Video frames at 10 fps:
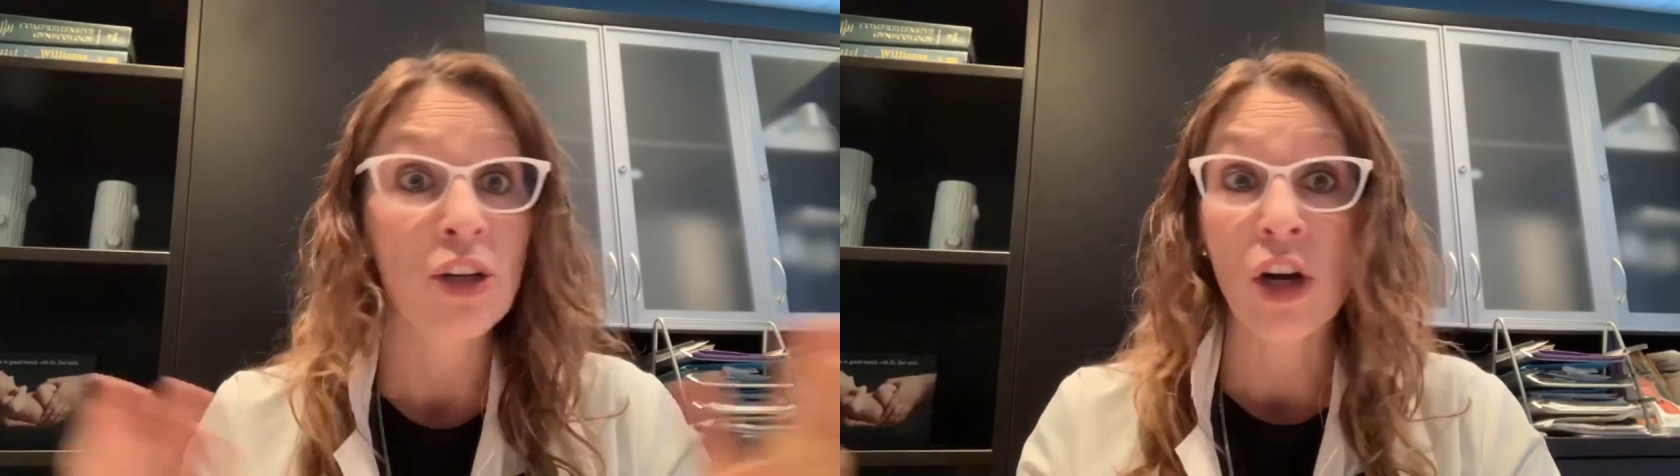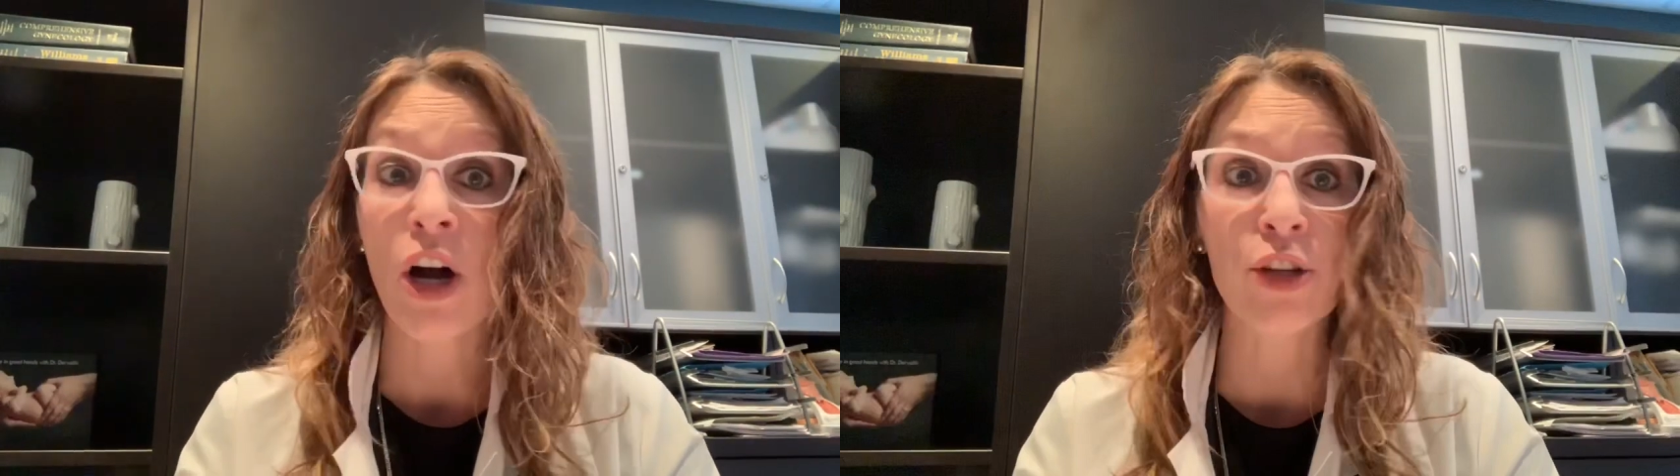
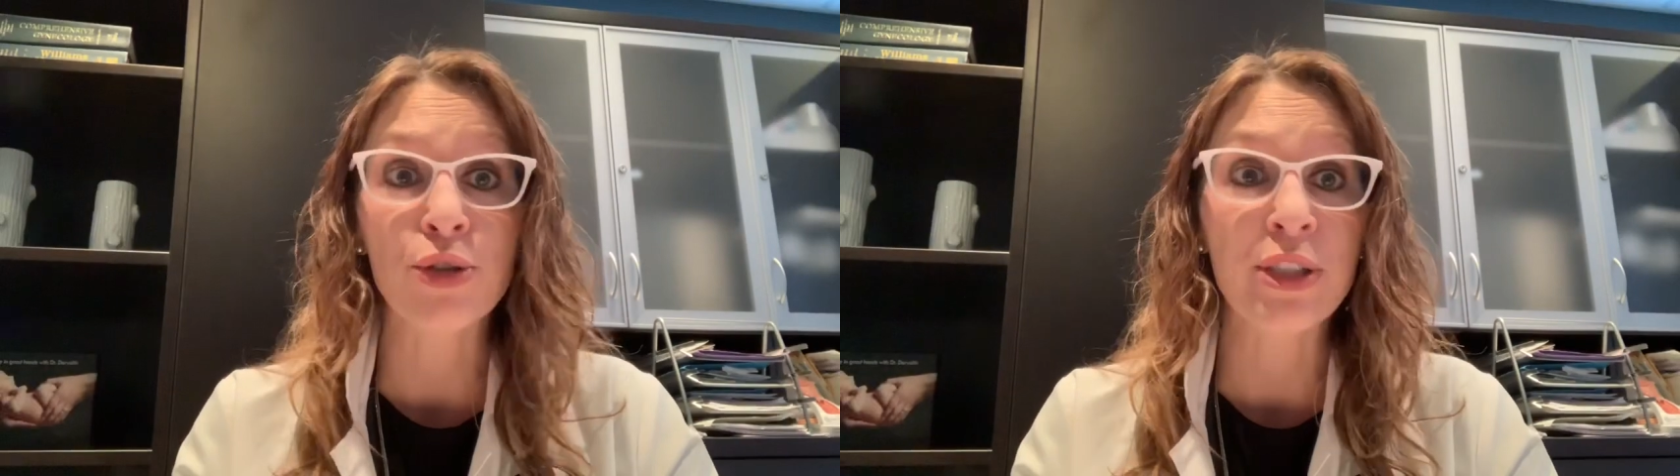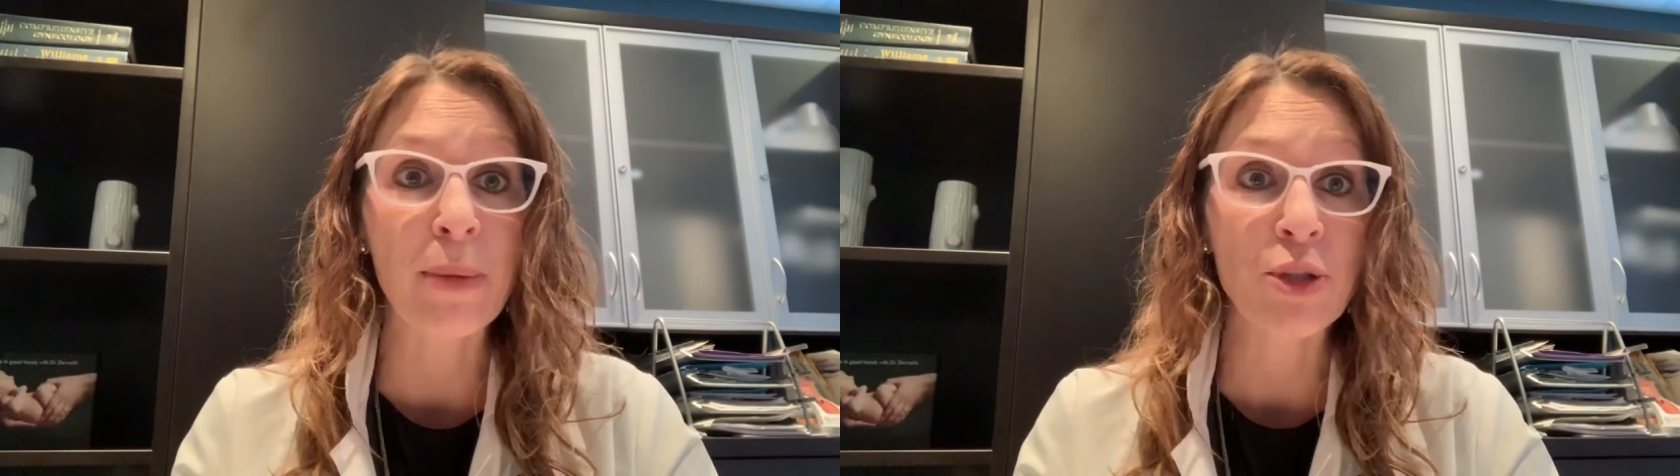
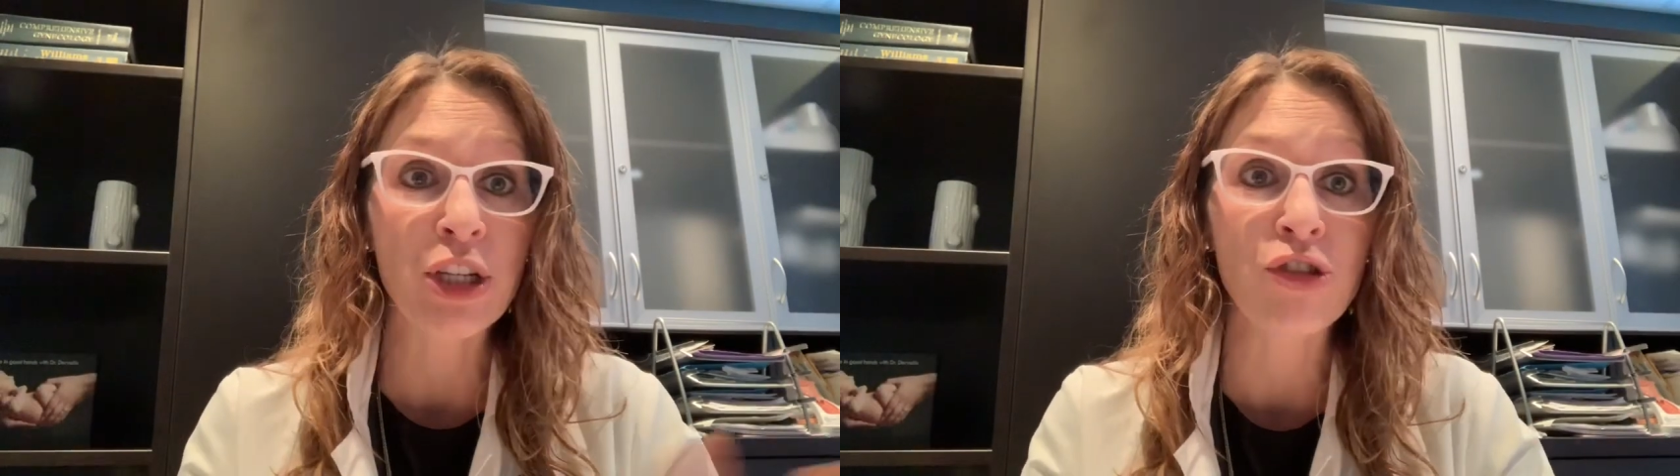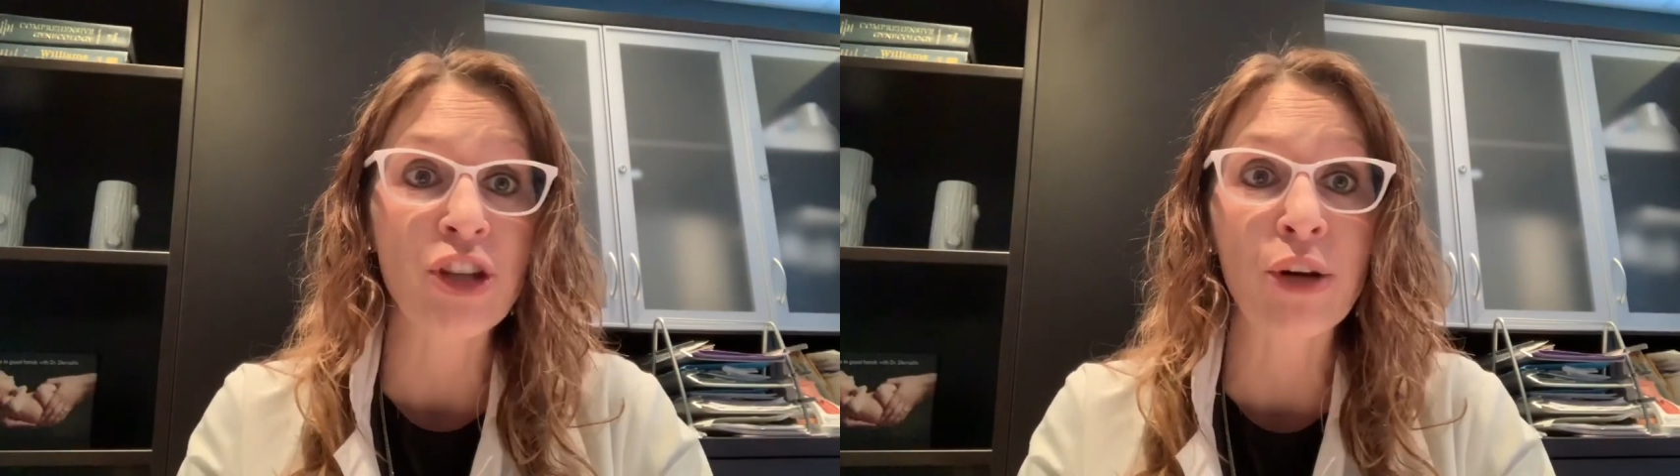contraception
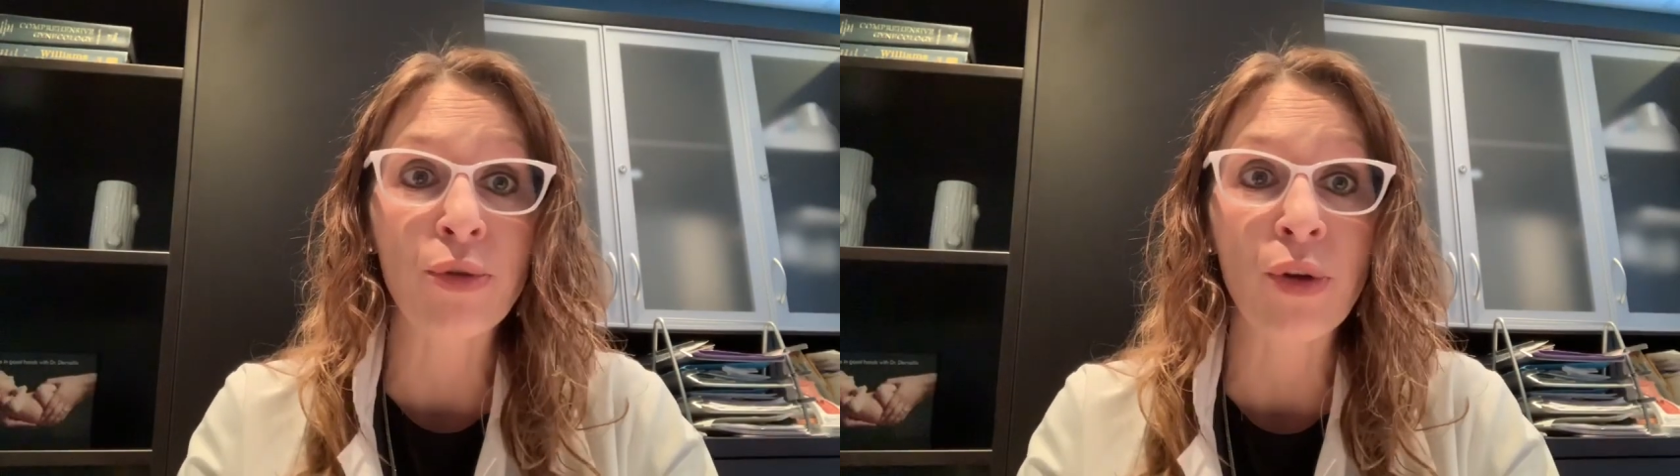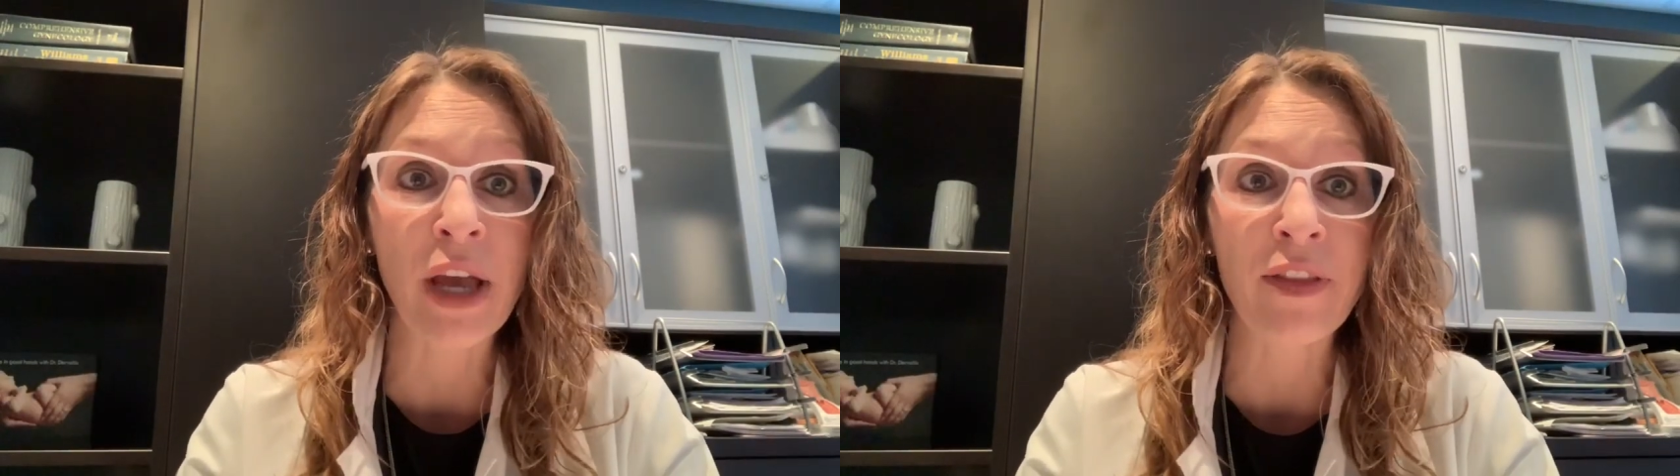in
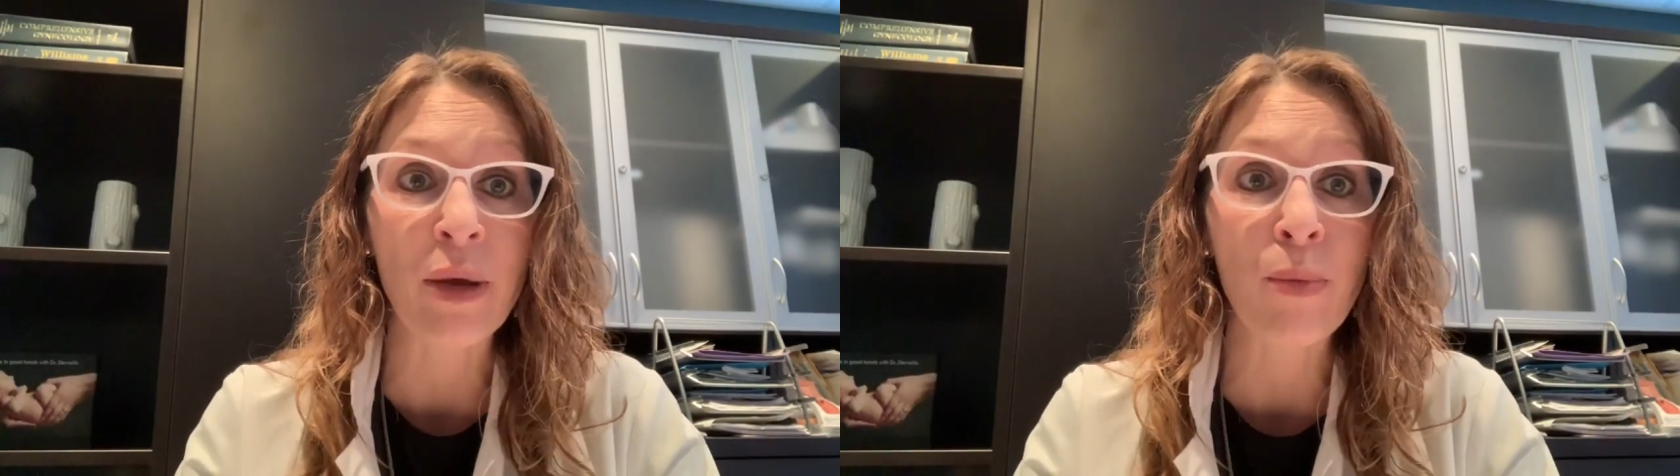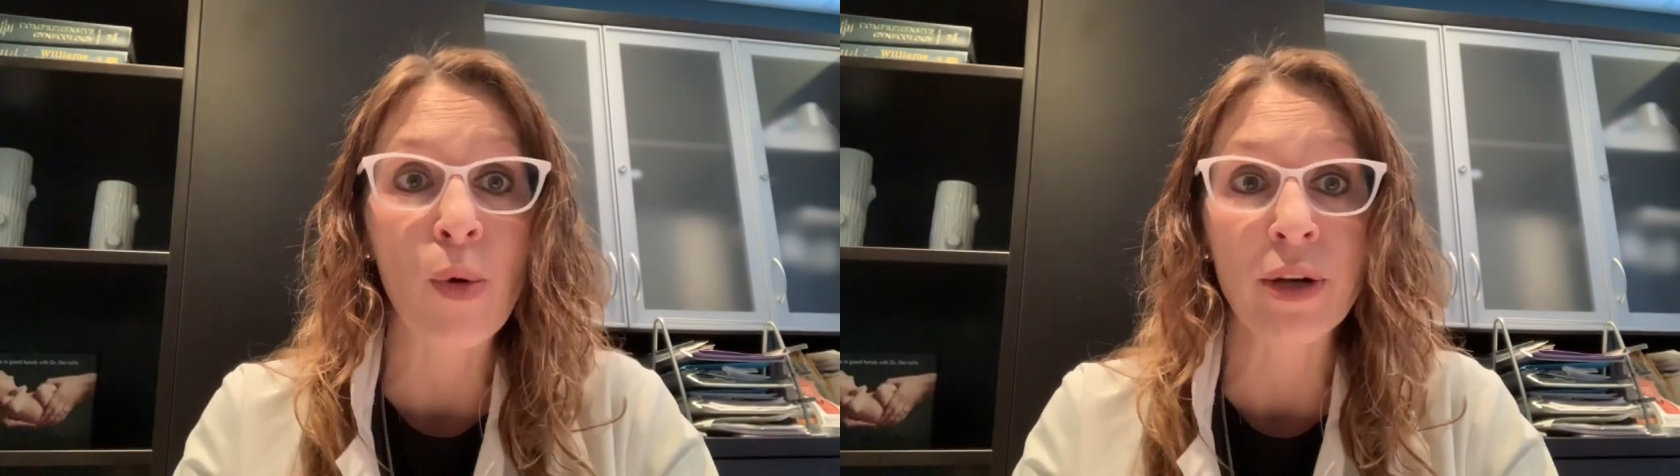general and the
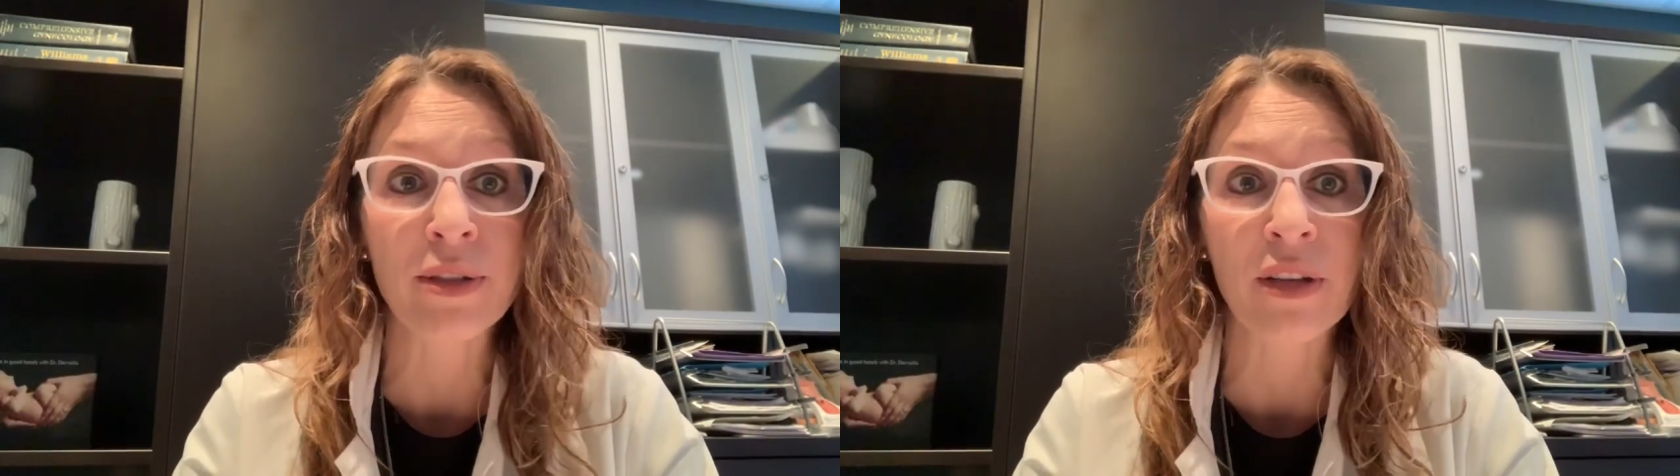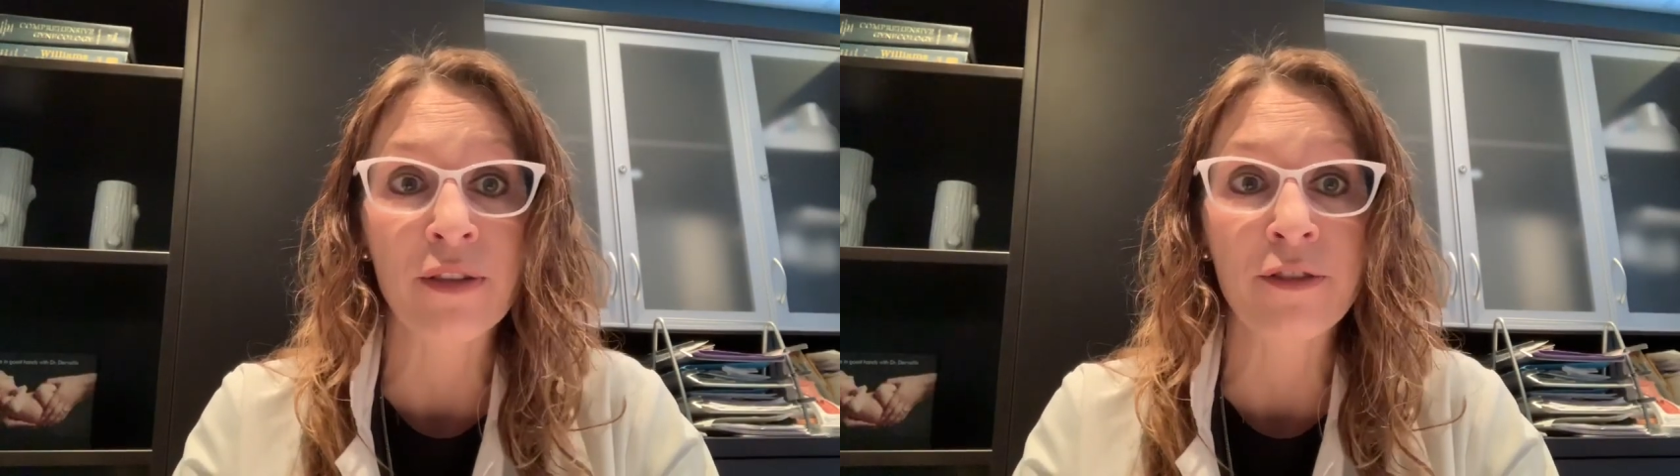
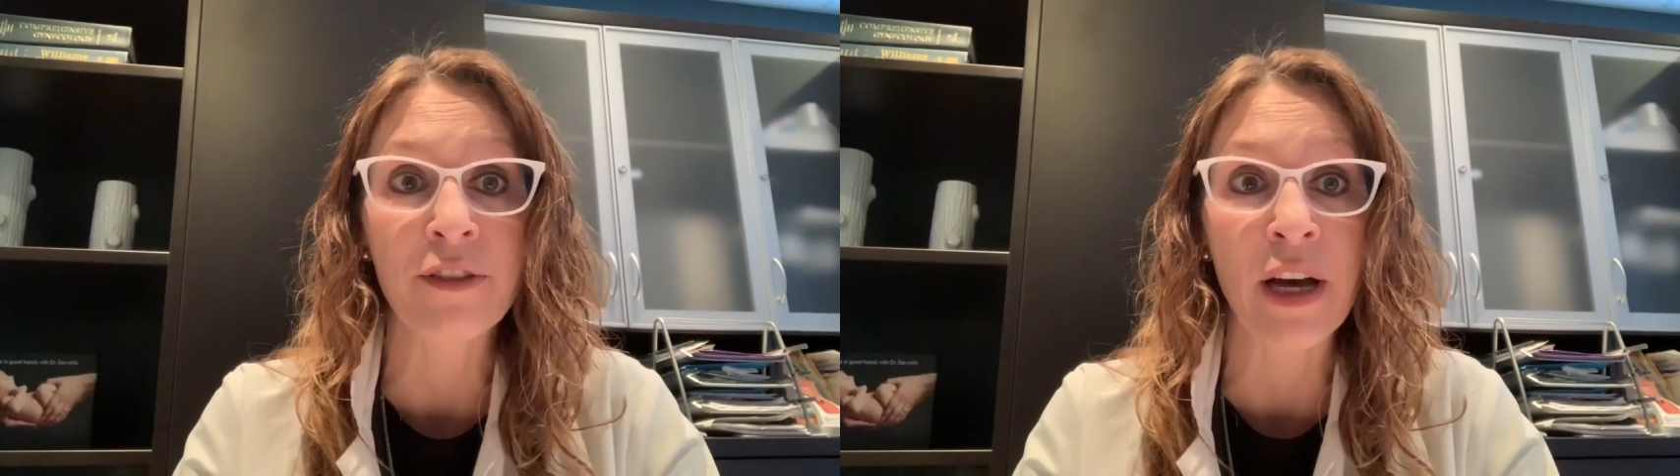importance of